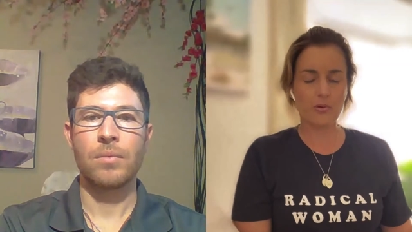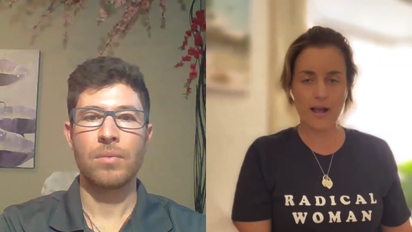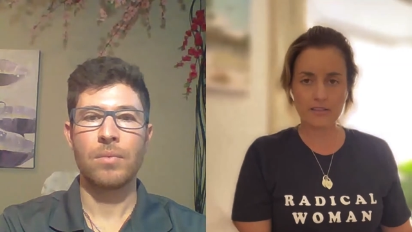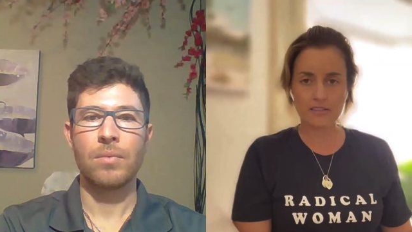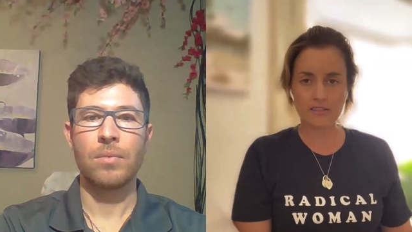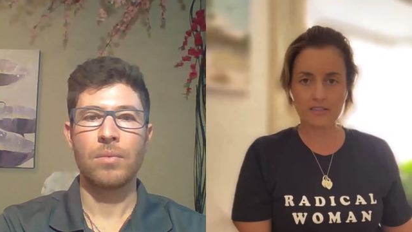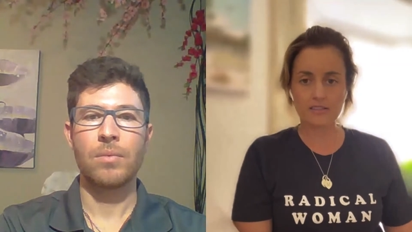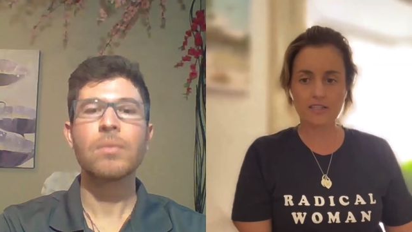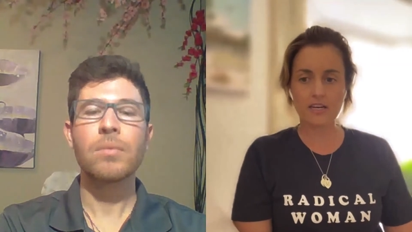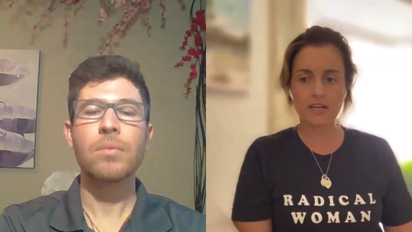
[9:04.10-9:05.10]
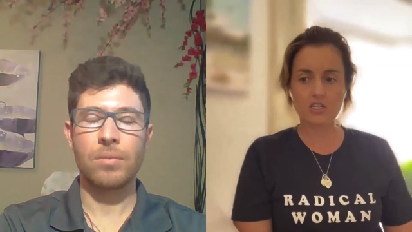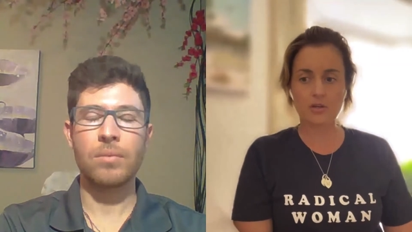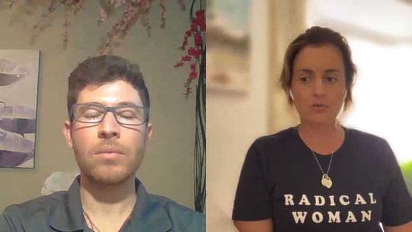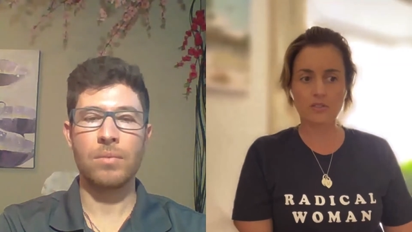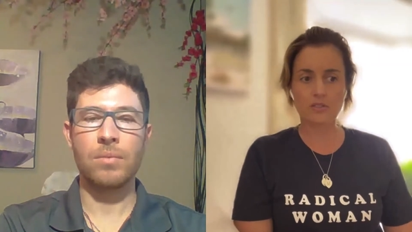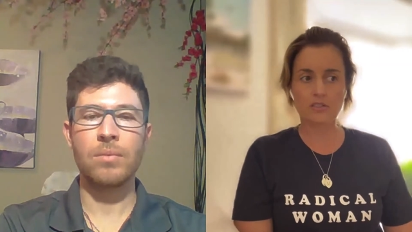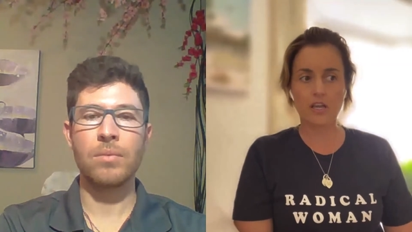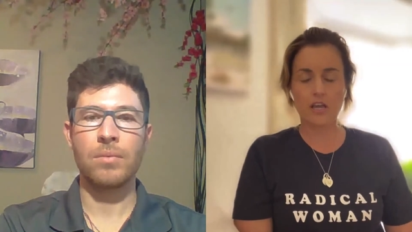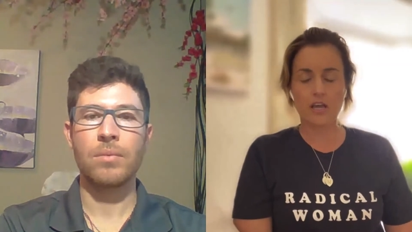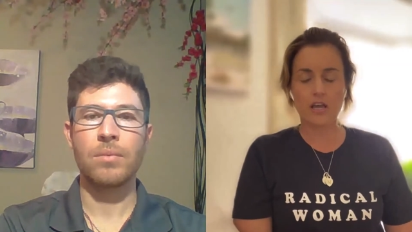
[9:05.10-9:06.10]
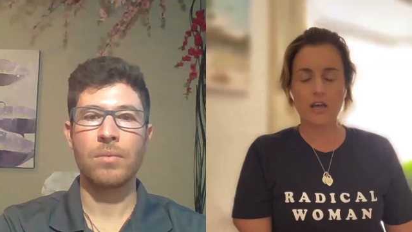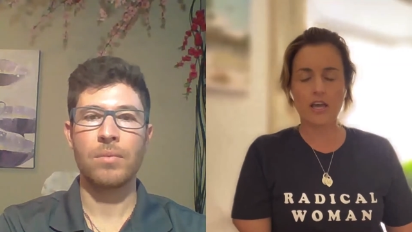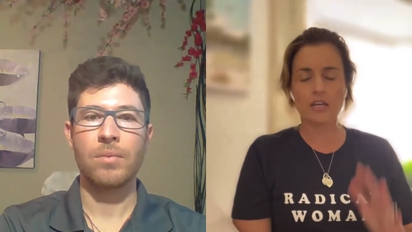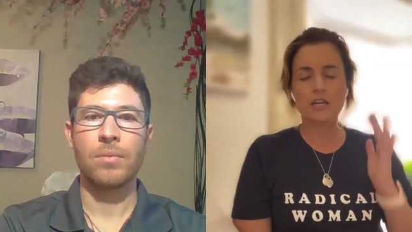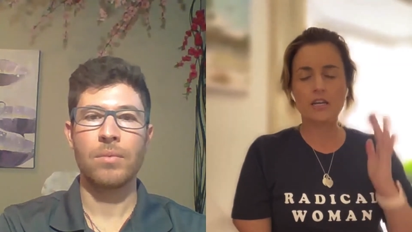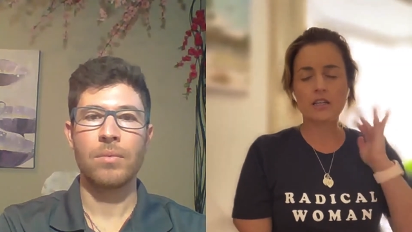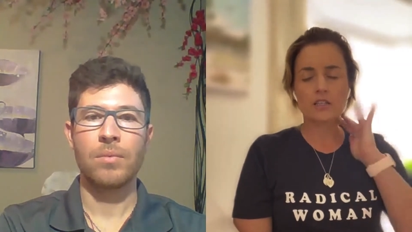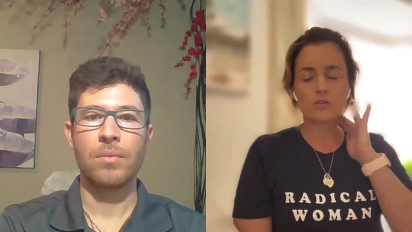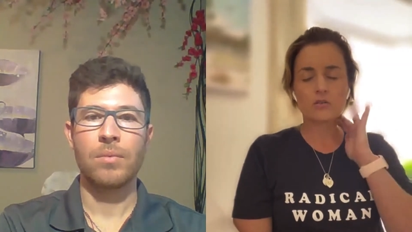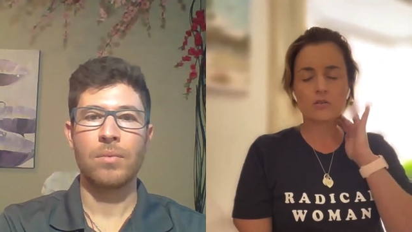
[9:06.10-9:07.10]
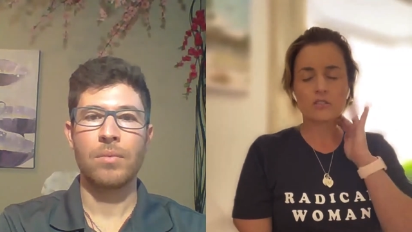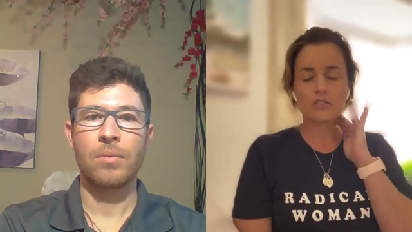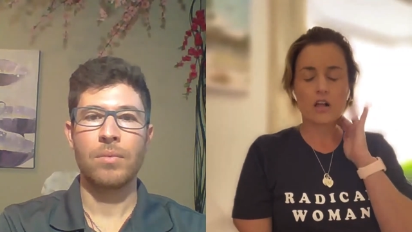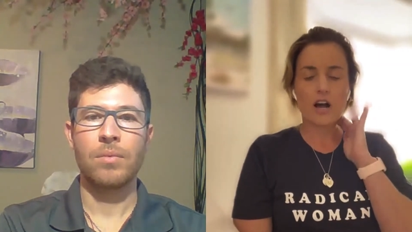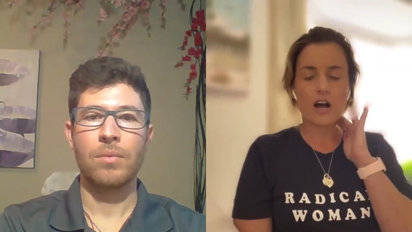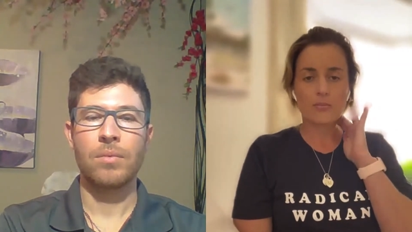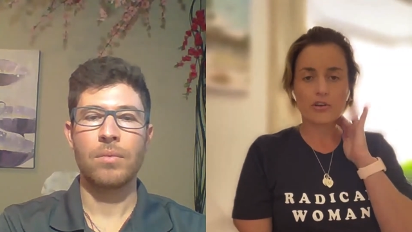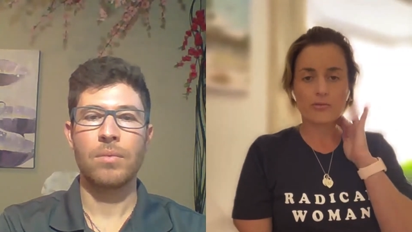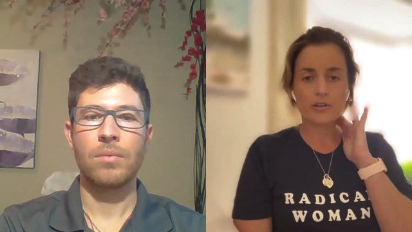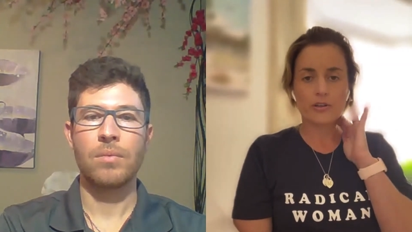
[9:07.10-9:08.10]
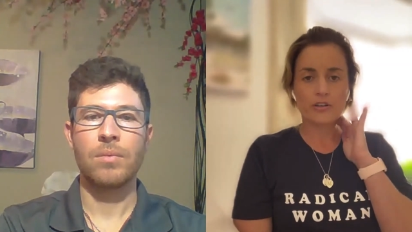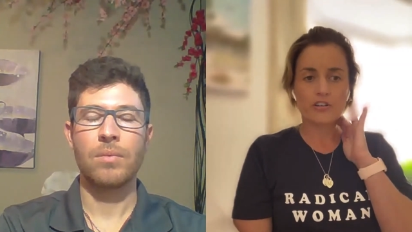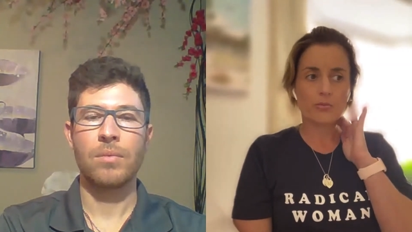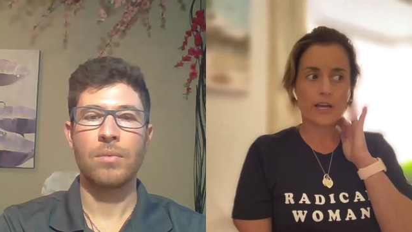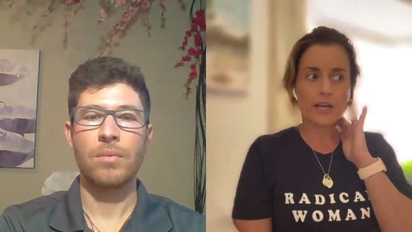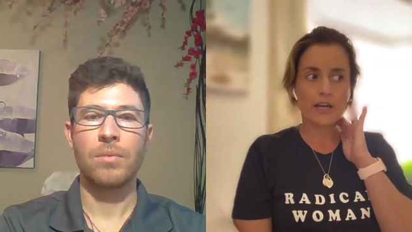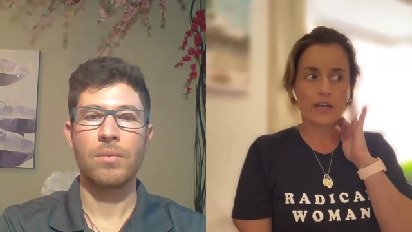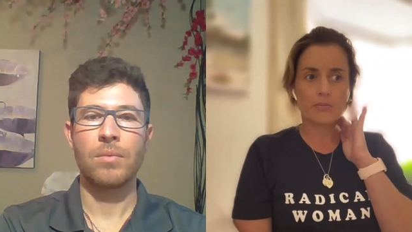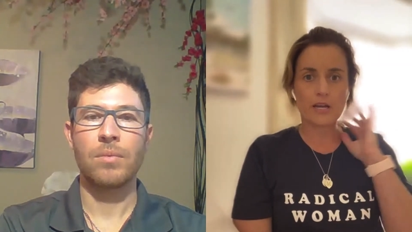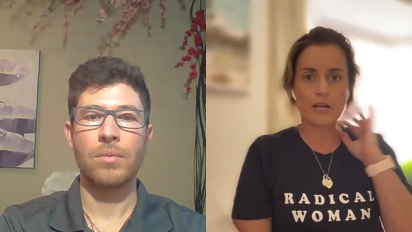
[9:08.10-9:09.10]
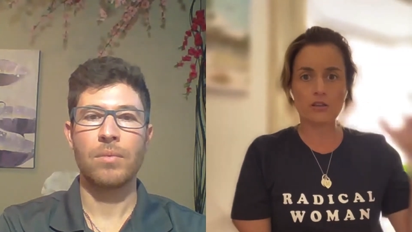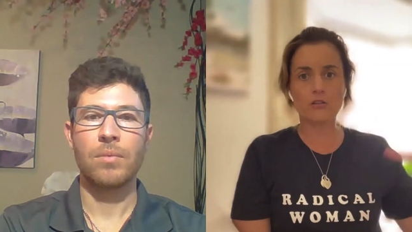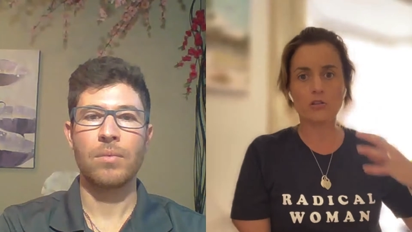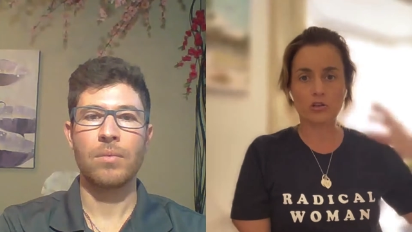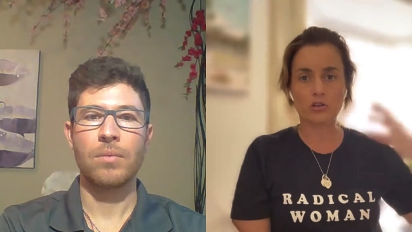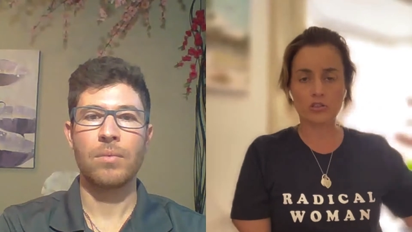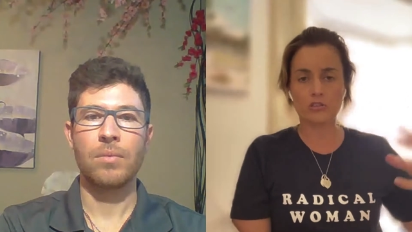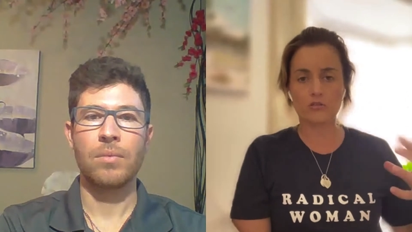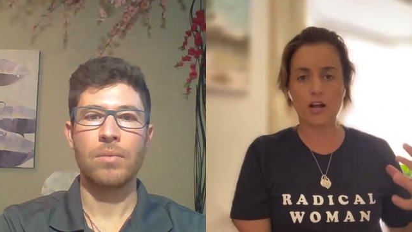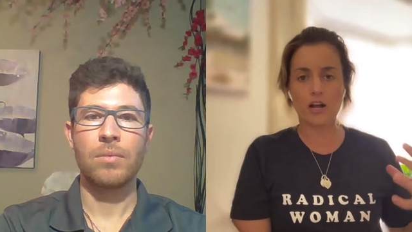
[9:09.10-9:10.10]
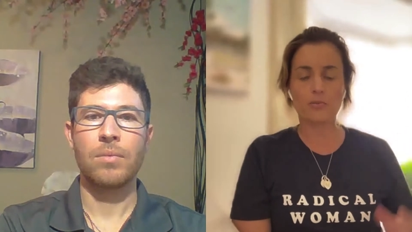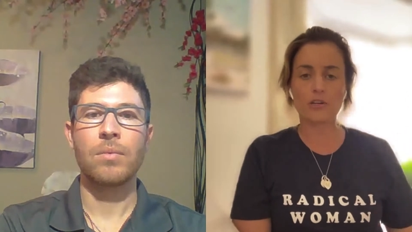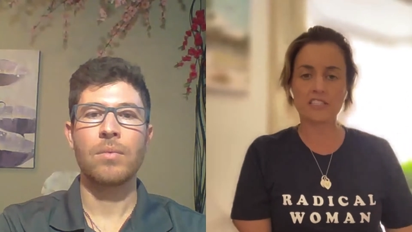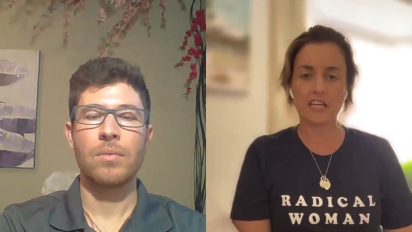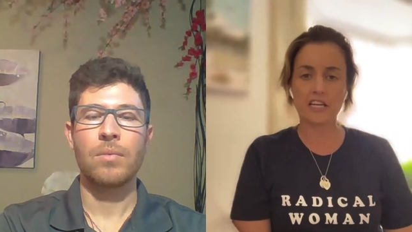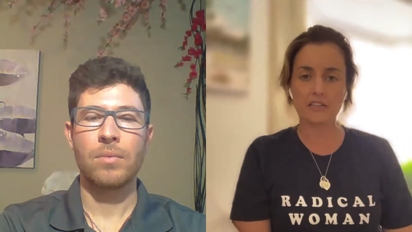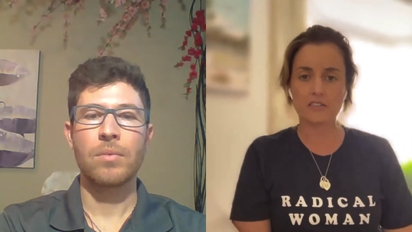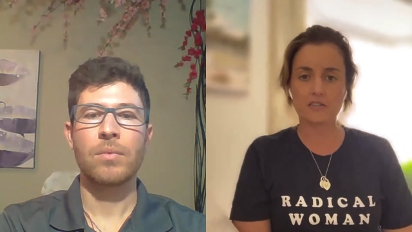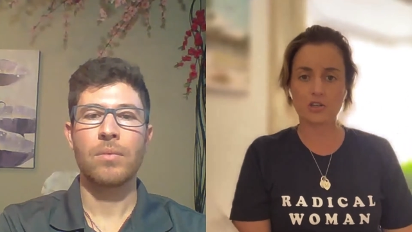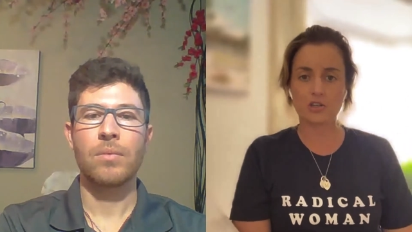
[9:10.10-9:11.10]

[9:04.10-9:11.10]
Speaker 1: paralysis as such, but it mm. was any little slight movement of my head made the roller coaster ride more intense.